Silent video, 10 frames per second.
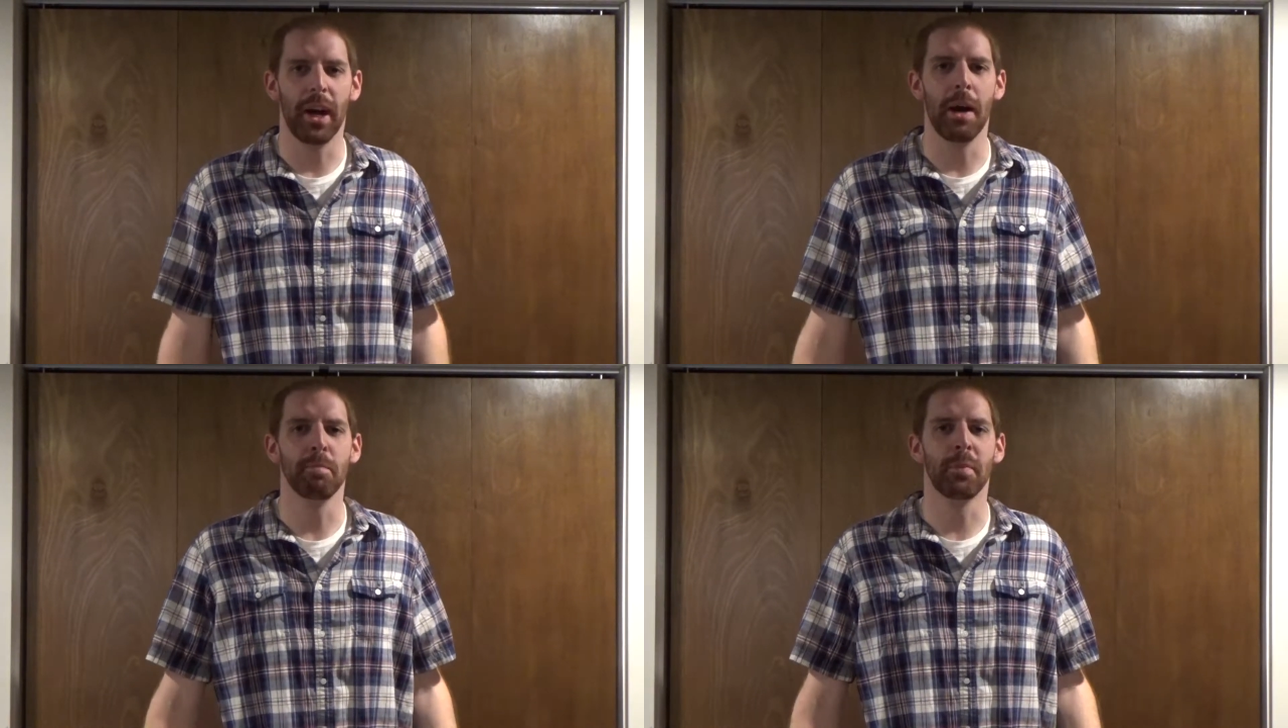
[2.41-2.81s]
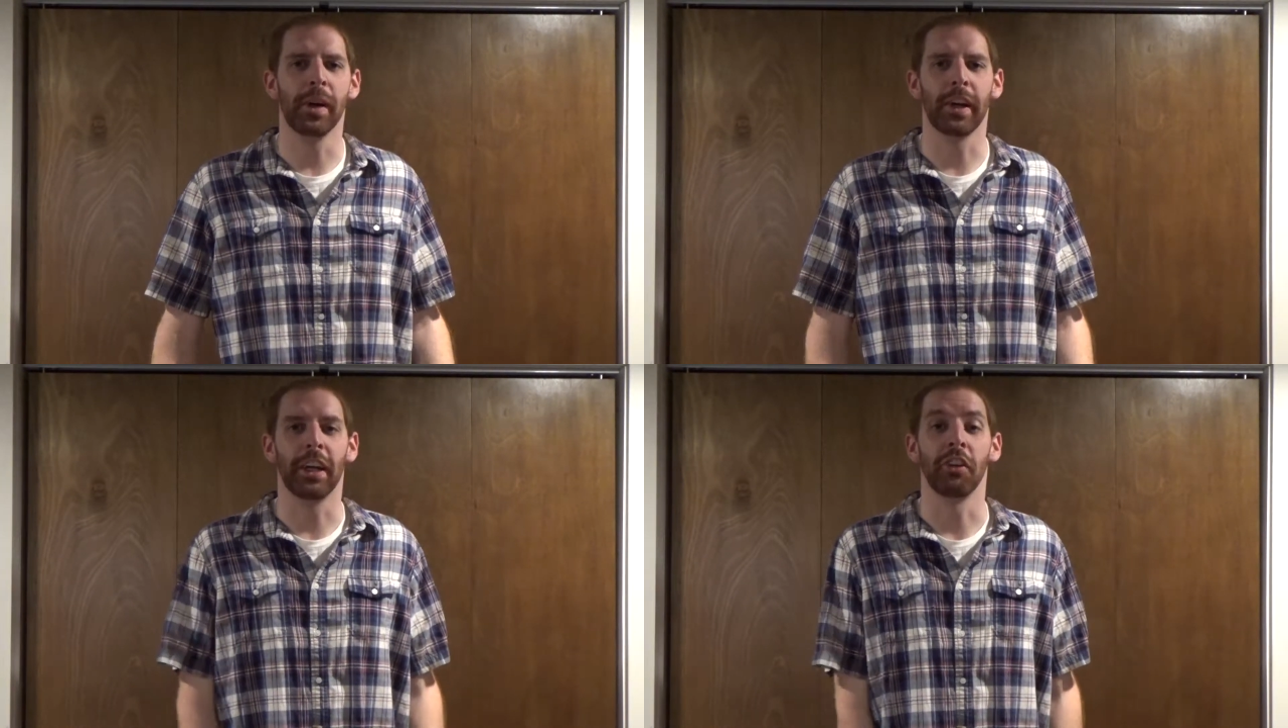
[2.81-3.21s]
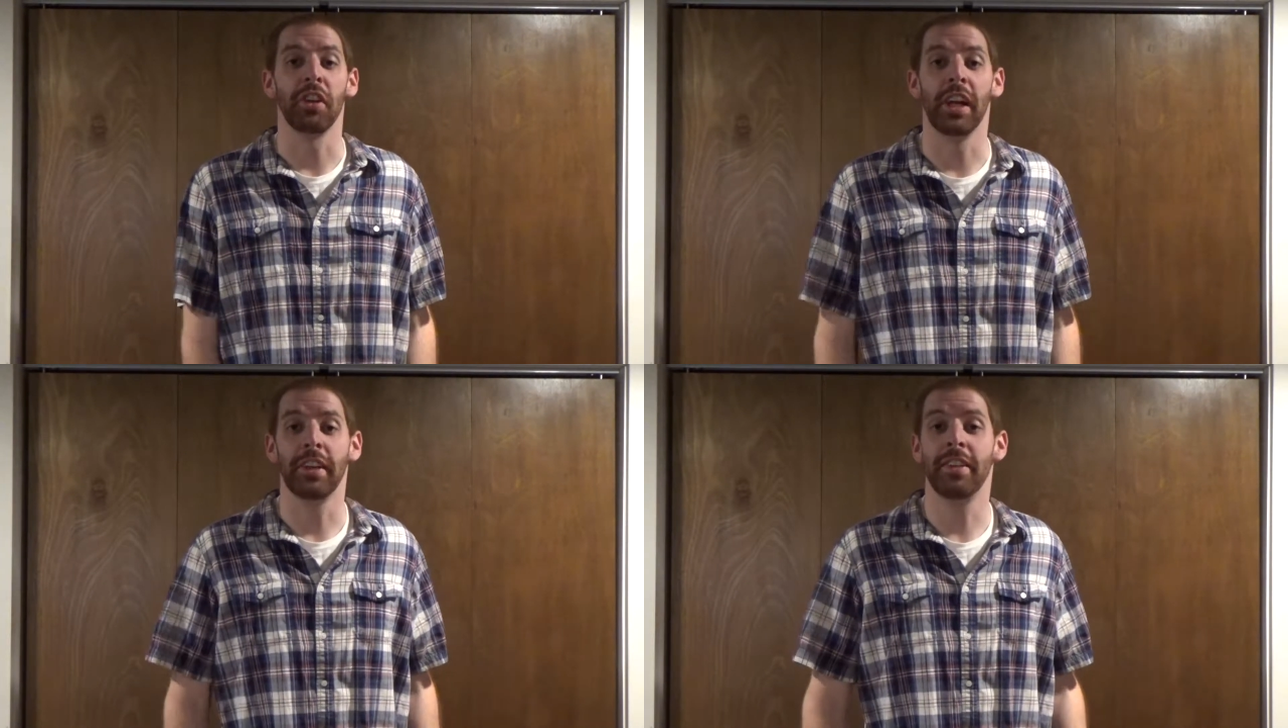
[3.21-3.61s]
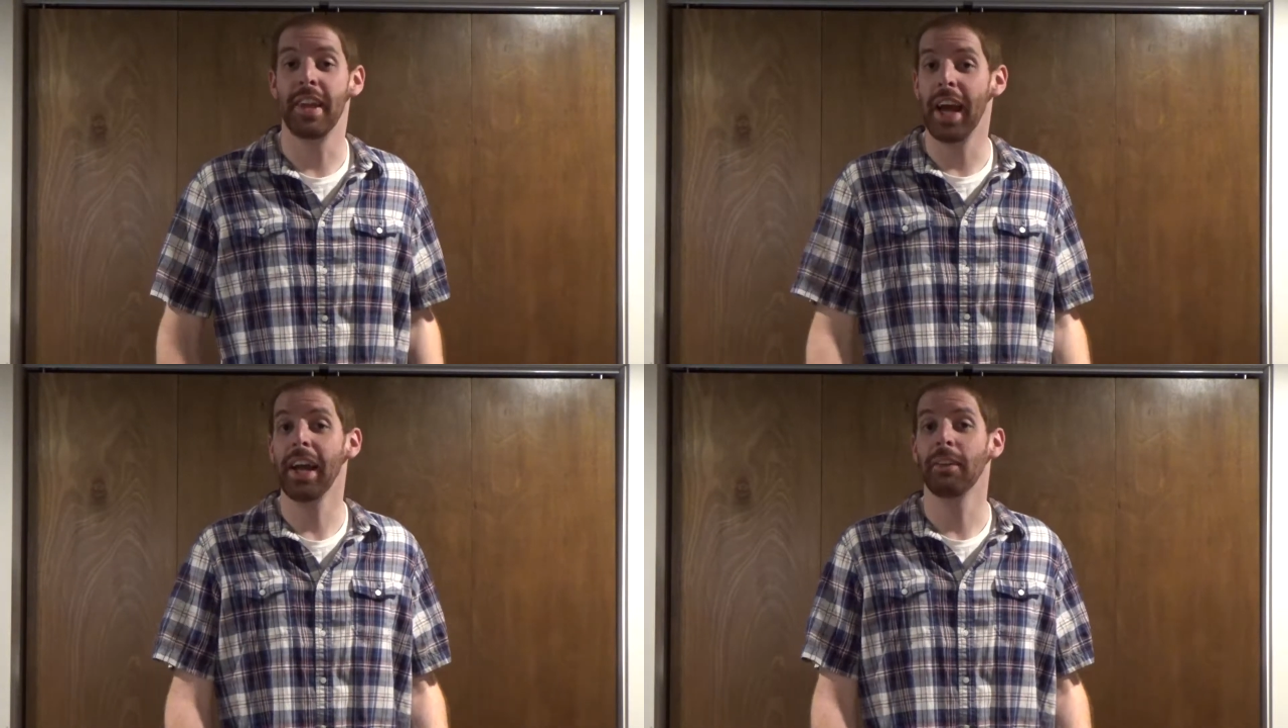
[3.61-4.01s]
I'm Marcus, and
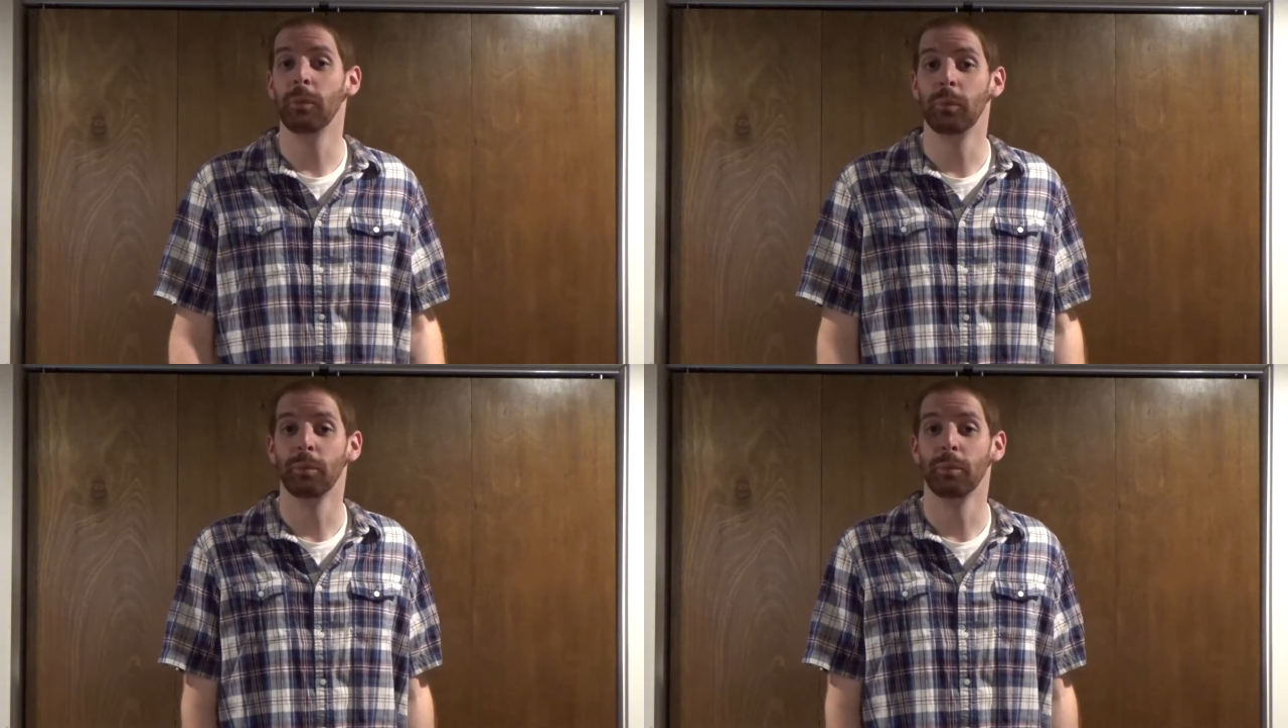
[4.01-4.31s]
today